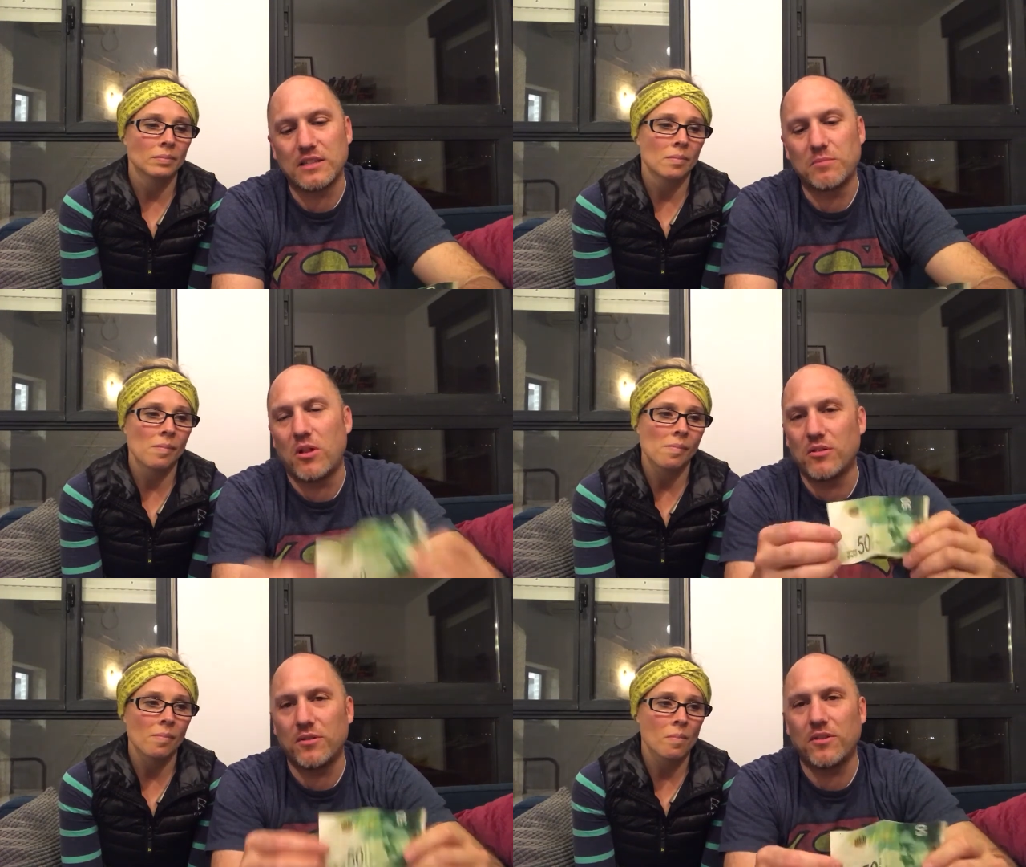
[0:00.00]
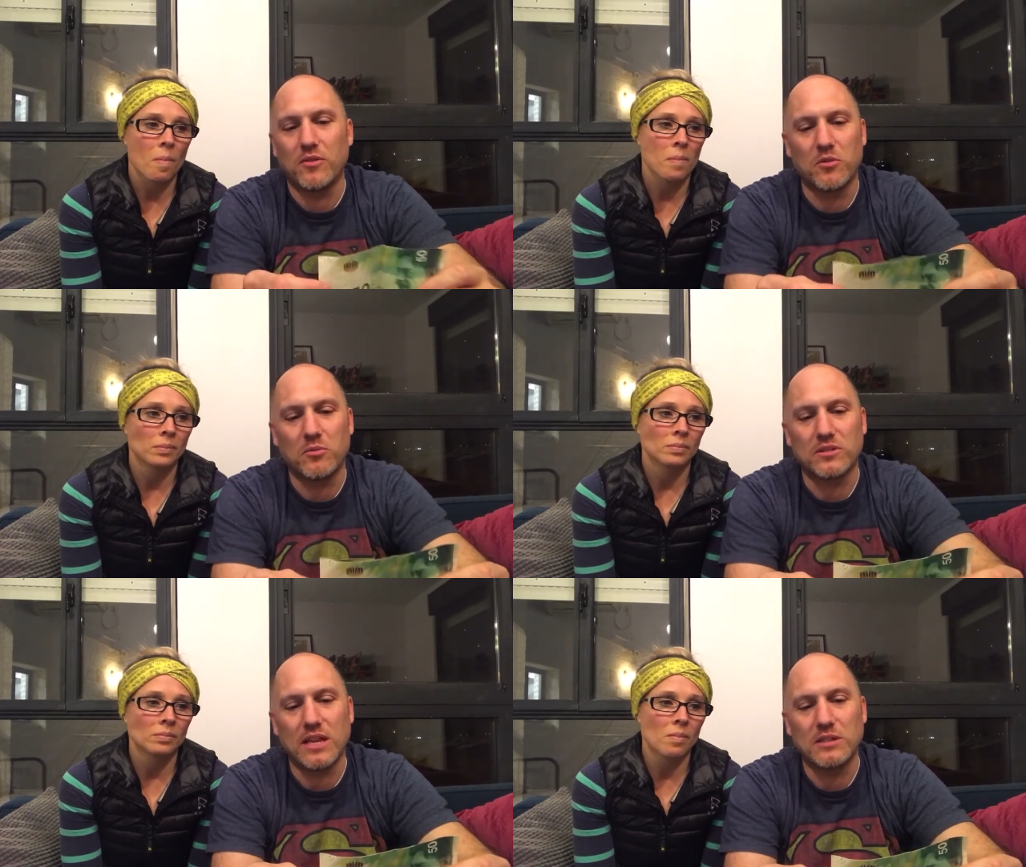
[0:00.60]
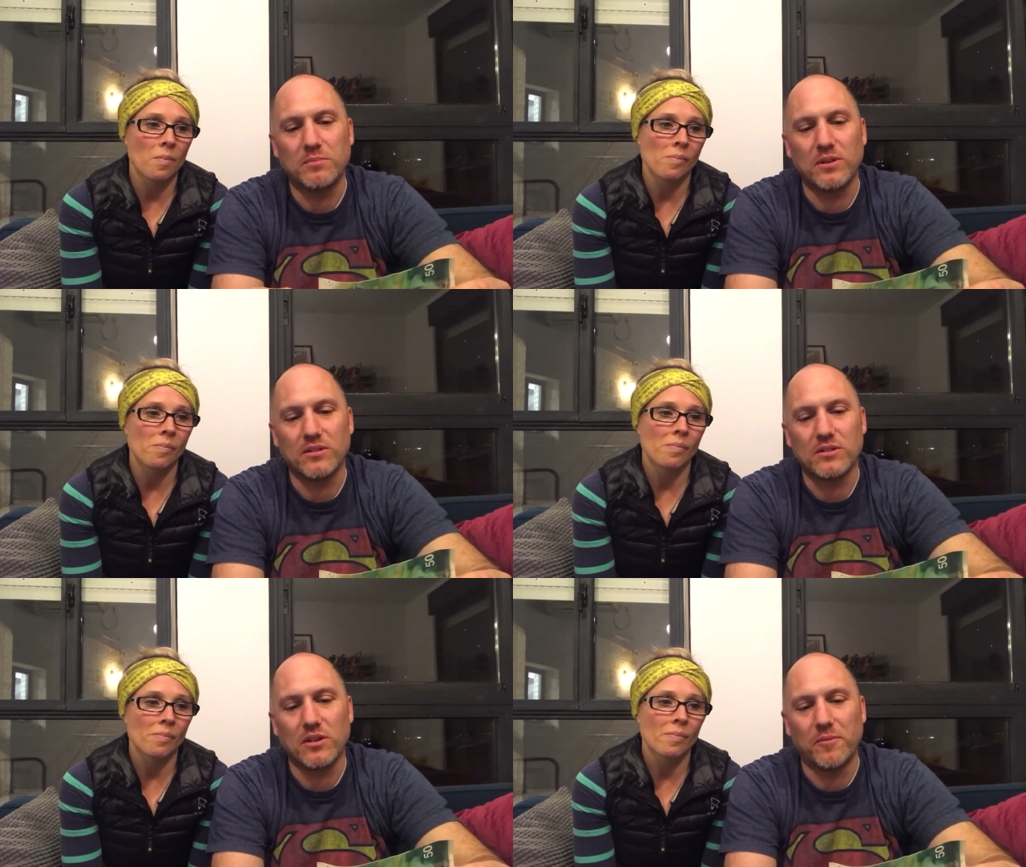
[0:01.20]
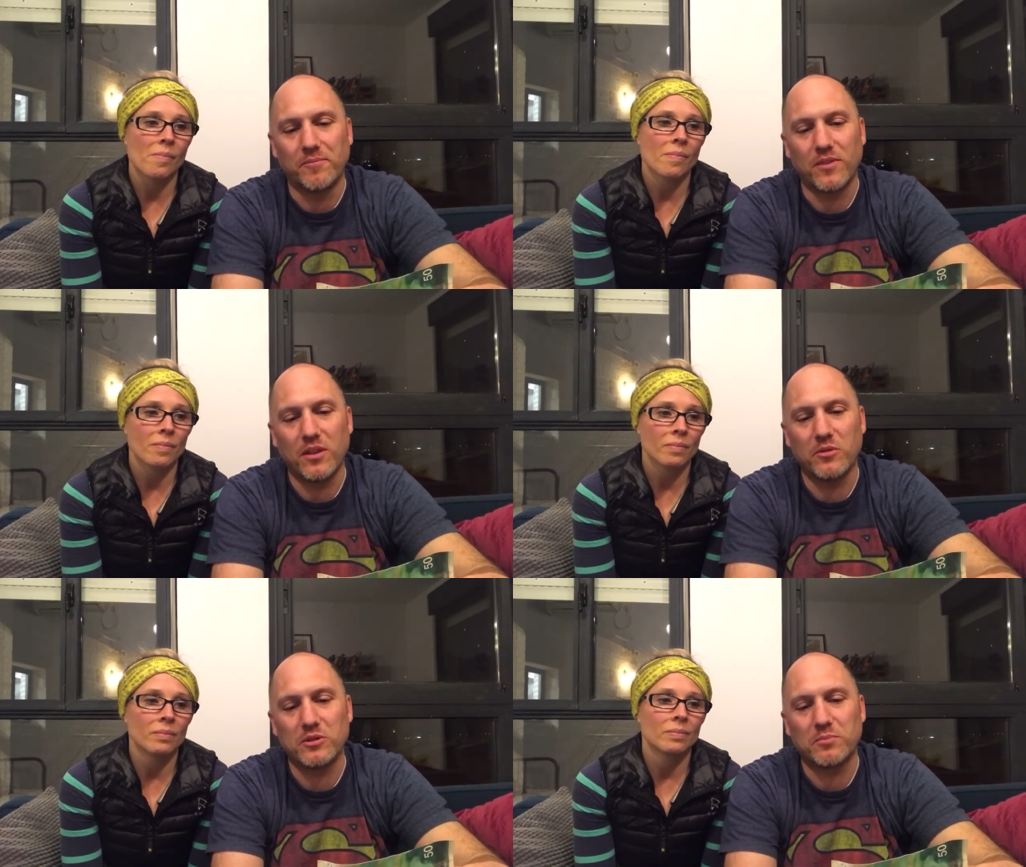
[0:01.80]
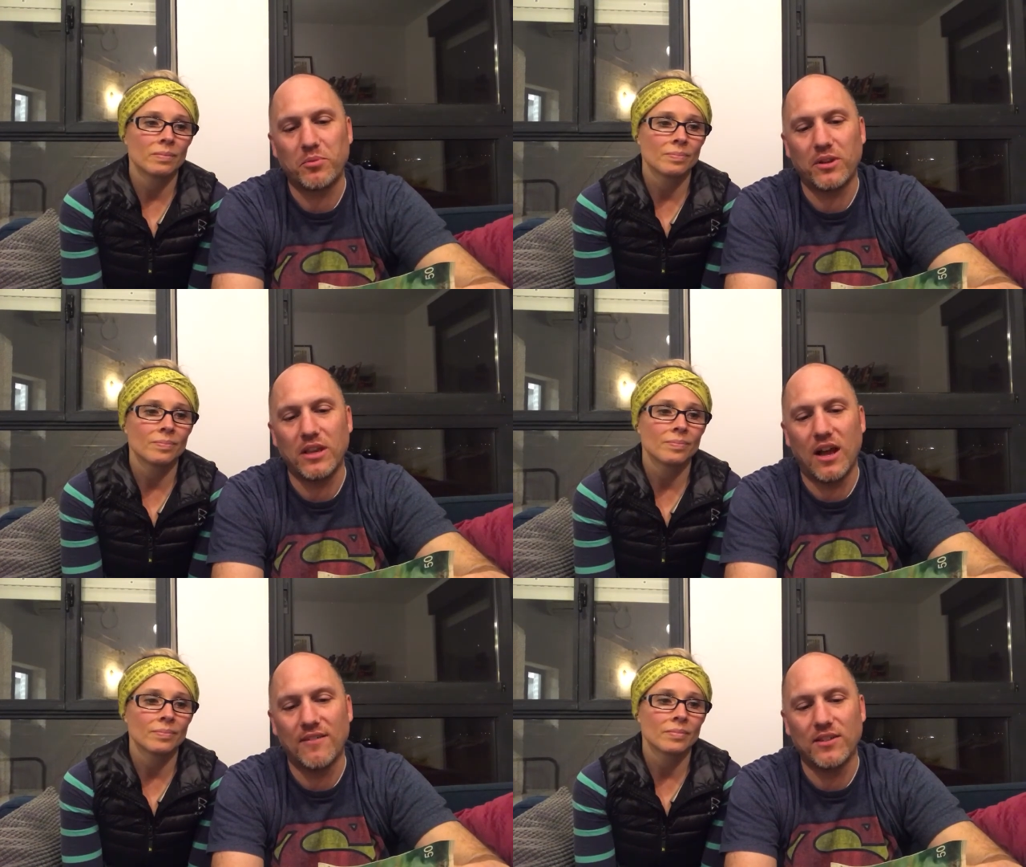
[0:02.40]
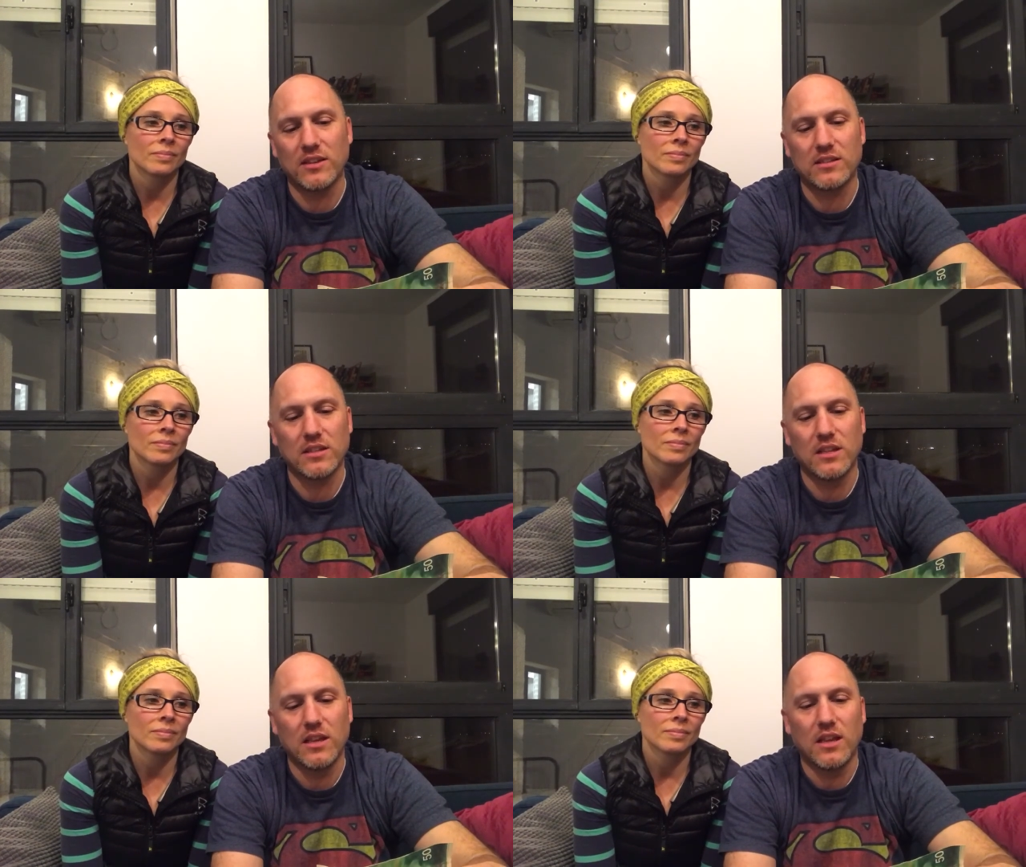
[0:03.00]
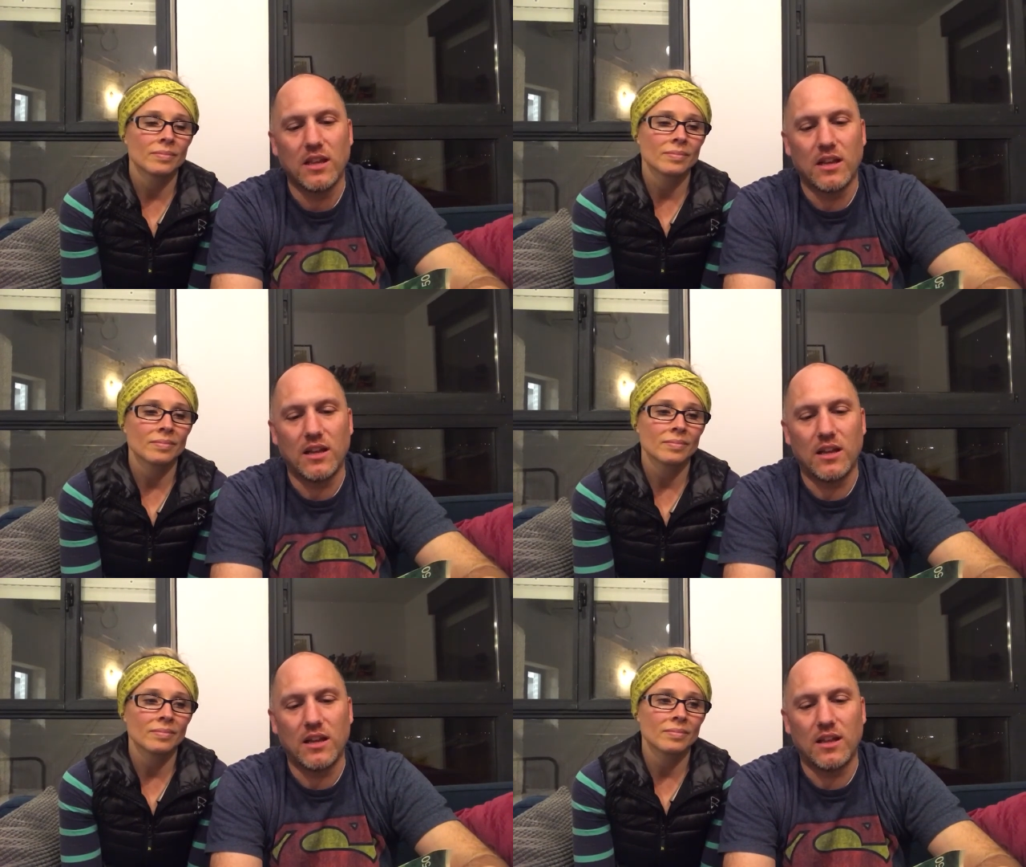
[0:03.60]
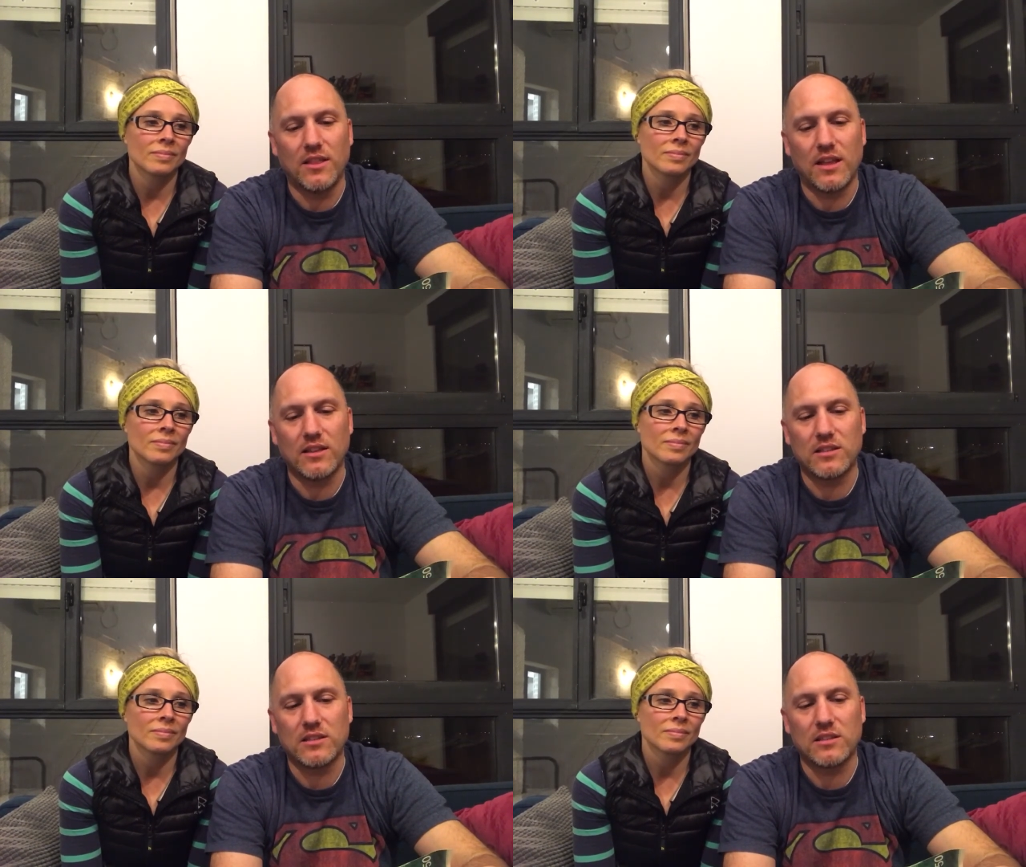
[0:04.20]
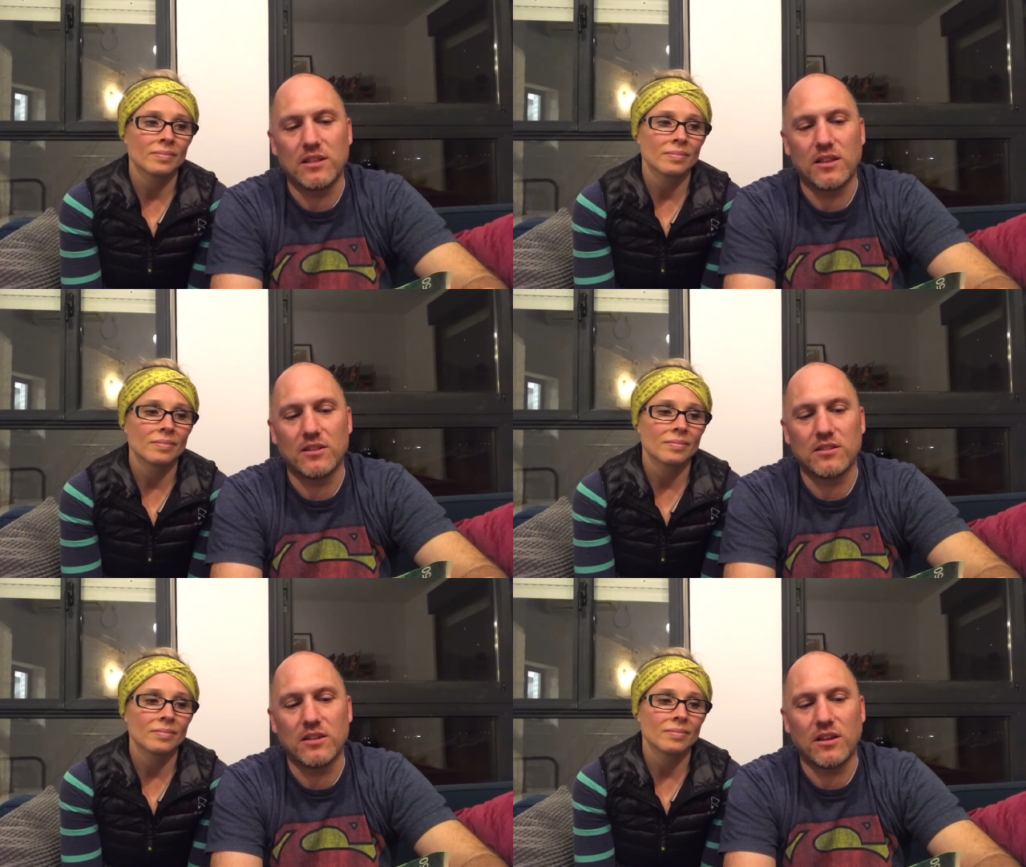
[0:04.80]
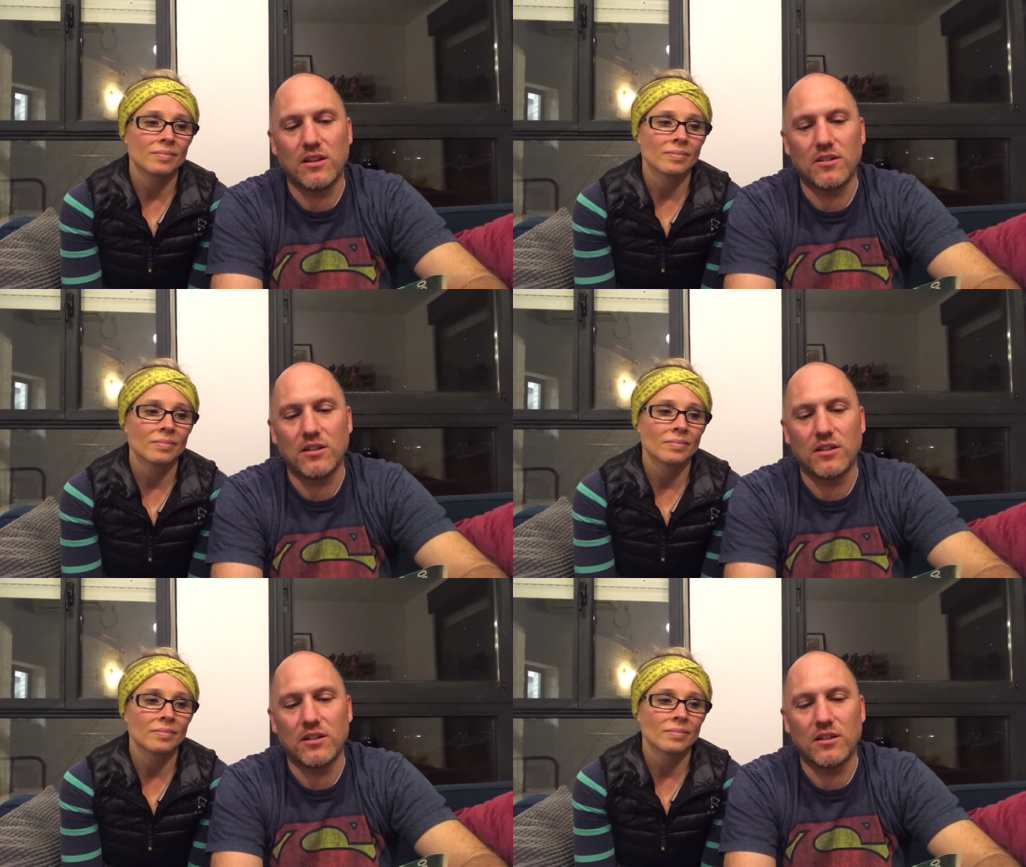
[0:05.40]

Speaker 1: smaller than the normal size bills. So it was pretty obvious uh, that it's, that it's, uh,